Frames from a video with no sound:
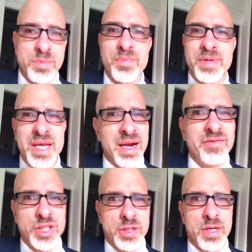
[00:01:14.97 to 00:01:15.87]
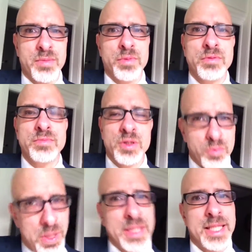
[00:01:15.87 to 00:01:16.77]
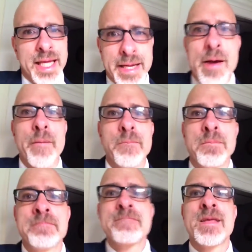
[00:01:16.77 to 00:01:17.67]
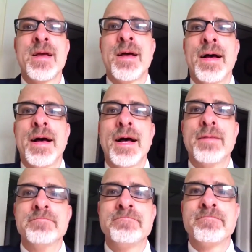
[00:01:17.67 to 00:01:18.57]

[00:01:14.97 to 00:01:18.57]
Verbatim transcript: be it ever so humble, no place like home.